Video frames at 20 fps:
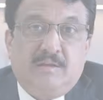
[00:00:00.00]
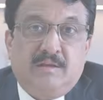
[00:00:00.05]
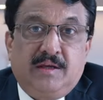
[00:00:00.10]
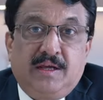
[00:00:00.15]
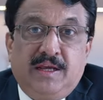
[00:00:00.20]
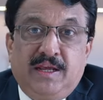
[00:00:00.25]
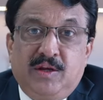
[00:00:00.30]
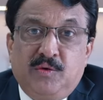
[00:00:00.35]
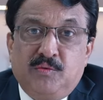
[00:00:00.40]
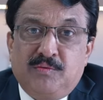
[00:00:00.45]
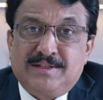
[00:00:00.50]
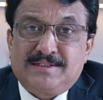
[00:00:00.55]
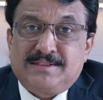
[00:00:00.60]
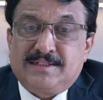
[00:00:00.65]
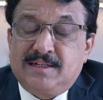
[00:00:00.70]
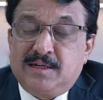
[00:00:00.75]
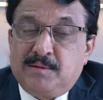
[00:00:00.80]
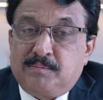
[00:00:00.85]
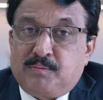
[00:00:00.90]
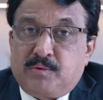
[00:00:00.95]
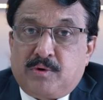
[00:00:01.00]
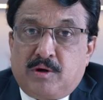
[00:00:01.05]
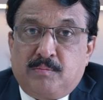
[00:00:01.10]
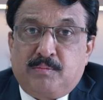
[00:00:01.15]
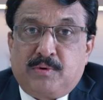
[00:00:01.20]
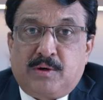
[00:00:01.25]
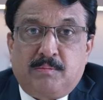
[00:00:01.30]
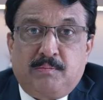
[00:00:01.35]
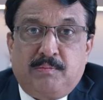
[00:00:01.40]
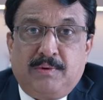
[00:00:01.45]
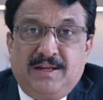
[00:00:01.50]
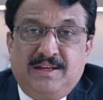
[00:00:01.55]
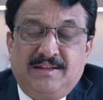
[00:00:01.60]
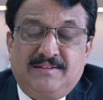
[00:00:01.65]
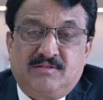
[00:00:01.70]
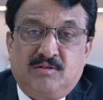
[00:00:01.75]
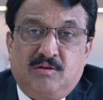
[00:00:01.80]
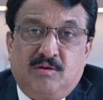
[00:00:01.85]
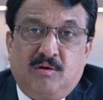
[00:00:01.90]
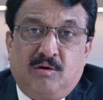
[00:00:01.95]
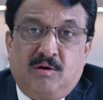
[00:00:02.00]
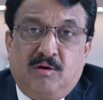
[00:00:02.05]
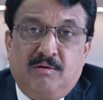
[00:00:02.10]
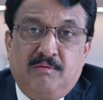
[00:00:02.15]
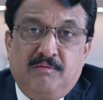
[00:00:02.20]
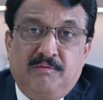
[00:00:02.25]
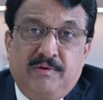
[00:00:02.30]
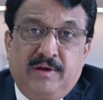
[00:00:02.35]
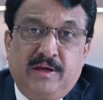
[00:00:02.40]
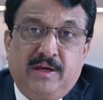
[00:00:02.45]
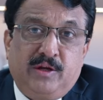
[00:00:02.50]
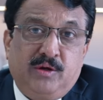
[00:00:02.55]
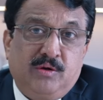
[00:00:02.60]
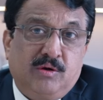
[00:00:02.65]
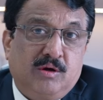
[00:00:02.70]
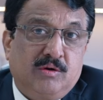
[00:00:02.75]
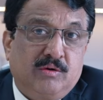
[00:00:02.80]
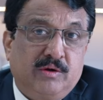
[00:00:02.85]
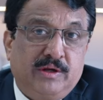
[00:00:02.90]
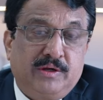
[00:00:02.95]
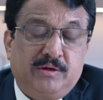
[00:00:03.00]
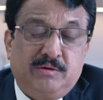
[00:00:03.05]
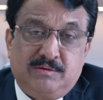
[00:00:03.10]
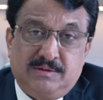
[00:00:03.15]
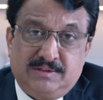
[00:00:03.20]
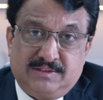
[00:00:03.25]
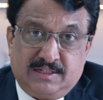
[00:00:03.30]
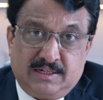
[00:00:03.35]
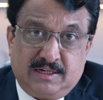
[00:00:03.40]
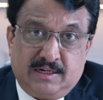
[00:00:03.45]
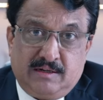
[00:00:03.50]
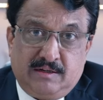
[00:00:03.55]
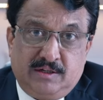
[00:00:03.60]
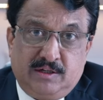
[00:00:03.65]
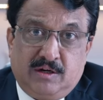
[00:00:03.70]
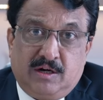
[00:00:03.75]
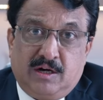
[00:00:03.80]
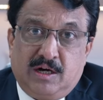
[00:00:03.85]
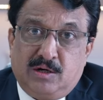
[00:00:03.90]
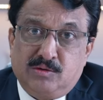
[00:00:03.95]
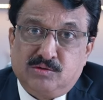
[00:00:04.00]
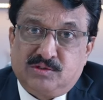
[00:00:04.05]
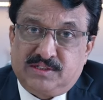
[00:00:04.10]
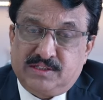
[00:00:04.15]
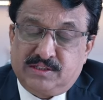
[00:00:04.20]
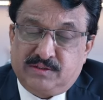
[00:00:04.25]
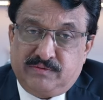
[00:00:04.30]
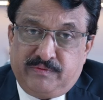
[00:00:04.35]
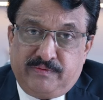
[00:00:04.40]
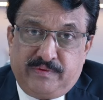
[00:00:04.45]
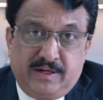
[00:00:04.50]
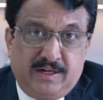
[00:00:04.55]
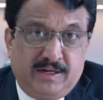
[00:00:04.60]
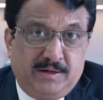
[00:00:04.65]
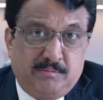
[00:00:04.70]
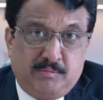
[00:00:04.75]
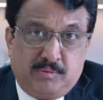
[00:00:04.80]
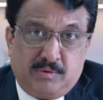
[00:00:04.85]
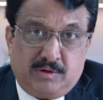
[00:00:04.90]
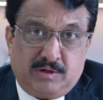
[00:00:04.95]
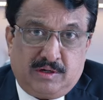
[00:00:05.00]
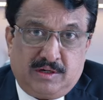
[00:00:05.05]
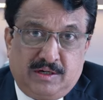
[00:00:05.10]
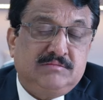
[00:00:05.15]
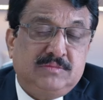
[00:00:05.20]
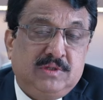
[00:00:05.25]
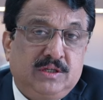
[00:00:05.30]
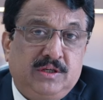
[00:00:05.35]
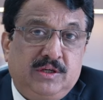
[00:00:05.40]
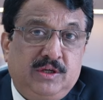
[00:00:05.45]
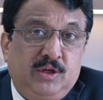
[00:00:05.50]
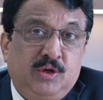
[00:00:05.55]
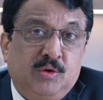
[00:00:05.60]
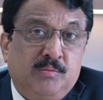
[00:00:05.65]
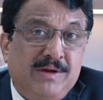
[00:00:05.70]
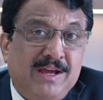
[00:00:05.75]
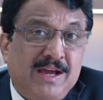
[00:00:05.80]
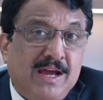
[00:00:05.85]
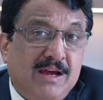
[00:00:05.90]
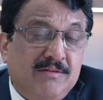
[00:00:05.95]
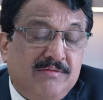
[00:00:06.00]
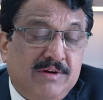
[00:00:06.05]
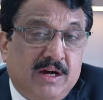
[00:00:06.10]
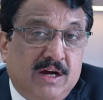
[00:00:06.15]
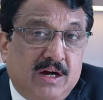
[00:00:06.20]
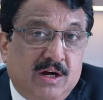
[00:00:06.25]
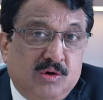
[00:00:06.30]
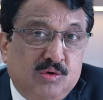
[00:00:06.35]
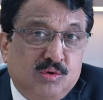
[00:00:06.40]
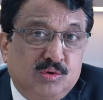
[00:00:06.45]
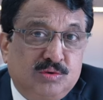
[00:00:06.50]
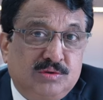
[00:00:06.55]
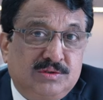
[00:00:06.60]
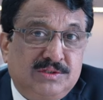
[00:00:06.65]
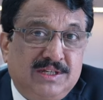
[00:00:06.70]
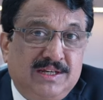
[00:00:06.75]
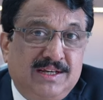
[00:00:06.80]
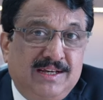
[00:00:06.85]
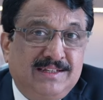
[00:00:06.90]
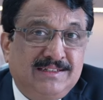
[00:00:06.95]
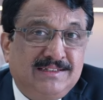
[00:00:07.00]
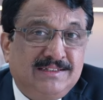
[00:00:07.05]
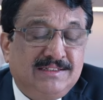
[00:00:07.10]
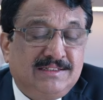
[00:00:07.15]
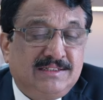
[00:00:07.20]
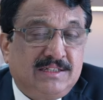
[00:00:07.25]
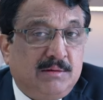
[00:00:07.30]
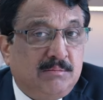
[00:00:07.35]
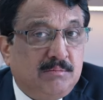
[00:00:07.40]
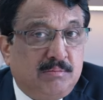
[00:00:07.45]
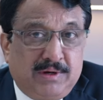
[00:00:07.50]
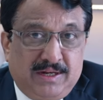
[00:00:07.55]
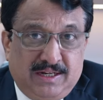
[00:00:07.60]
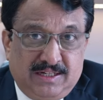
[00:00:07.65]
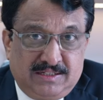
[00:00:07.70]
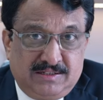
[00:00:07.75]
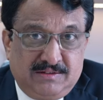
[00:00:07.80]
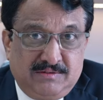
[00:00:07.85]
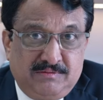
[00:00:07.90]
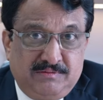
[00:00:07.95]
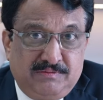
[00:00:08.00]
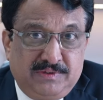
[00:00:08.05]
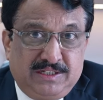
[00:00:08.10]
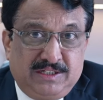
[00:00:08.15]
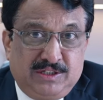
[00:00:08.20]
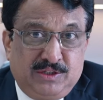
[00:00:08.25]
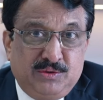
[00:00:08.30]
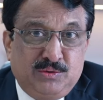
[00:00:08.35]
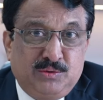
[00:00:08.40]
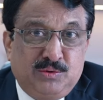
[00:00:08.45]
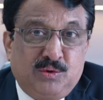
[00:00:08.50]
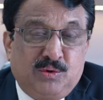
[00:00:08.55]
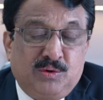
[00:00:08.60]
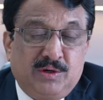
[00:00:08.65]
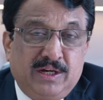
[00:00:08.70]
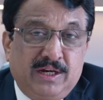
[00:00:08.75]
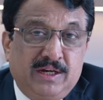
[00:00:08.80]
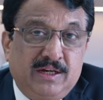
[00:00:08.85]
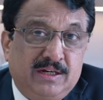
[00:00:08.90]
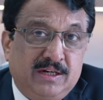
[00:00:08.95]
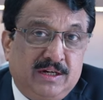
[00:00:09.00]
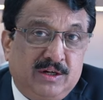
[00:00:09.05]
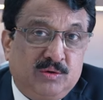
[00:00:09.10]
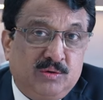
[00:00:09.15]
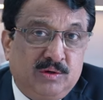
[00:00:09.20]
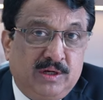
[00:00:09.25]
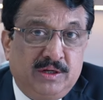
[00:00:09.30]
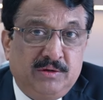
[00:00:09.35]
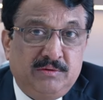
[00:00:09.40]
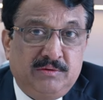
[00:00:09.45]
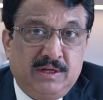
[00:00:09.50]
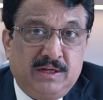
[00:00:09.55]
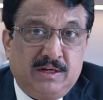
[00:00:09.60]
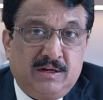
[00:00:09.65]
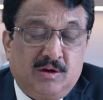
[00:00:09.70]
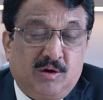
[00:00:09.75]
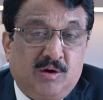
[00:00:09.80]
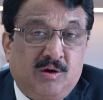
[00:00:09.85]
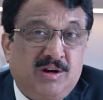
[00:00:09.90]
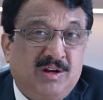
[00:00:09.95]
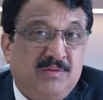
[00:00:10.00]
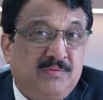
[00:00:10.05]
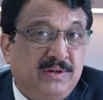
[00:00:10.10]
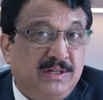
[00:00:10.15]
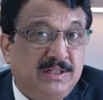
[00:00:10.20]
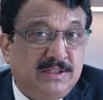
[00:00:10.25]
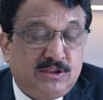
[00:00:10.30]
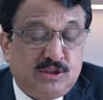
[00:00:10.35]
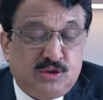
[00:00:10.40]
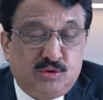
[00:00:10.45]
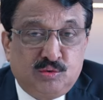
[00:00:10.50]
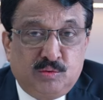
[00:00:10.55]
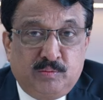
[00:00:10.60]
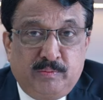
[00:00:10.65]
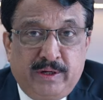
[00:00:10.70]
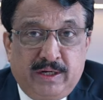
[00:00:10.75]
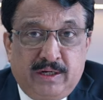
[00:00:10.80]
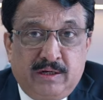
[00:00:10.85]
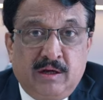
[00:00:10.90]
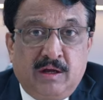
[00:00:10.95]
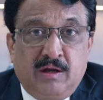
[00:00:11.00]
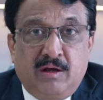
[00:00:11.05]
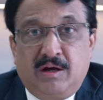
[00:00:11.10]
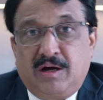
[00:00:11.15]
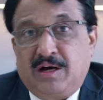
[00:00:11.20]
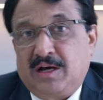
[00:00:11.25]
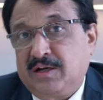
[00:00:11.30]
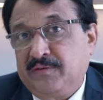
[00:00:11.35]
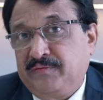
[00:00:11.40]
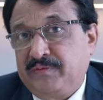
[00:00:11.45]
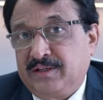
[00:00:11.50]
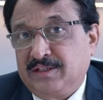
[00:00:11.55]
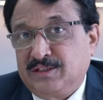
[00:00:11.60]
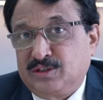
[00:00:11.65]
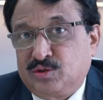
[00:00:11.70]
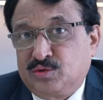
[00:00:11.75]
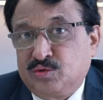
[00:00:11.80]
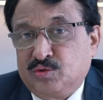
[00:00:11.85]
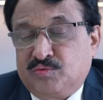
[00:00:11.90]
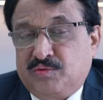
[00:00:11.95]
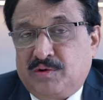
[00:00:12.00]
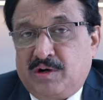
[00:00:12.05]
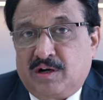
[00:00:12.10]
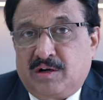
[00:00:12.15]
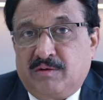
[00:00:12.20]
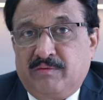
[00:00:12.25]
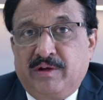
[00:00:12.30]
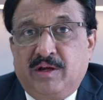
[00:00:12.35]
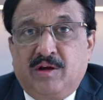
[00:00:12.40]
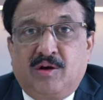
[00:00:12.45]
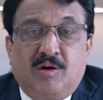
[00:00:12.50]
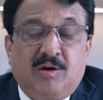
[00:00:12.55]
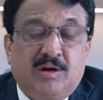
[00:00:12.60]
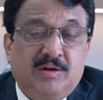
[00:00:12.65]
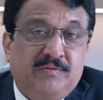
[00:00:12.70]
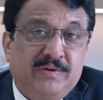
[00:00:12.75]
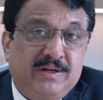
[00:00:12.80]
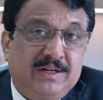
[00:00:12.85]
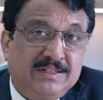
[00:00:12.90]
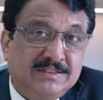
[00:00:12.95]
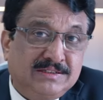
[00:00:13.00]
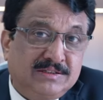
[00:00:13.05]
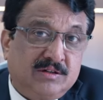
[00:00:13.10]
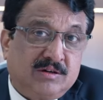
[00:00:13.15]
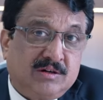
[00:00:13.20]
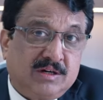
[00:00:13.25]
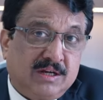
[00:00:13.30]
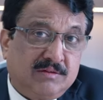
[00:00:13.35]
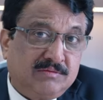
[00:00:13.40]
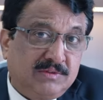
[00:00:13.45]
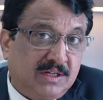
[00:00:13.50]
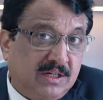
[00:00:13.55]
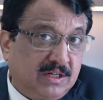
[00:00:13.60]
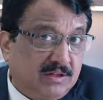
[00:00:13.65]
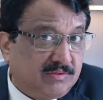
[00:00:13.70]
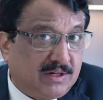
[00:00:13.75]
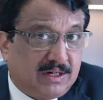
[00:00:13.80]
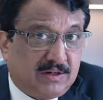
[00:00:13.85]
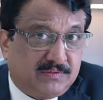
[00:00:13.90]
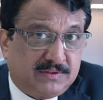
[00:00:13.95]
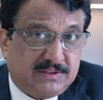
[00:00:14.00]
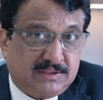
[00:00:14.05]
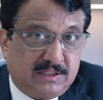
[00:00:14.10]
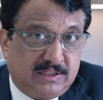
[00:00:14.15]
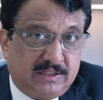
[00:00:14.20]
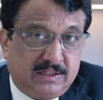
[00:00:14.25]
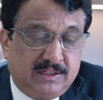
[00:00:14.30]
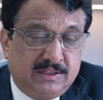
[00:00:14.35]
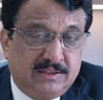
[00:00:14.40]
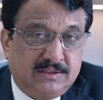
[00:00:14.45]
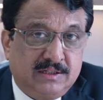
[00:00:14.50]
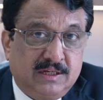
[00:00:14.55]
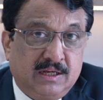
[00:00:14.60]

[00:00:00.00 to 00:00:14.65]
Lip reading: Invest in a proper place or where you are going to reside. Your house is very important. You may have a house in some place which you don't intend to live there, or if it is too big, or if it is too far away, or if it does not have the required facilities,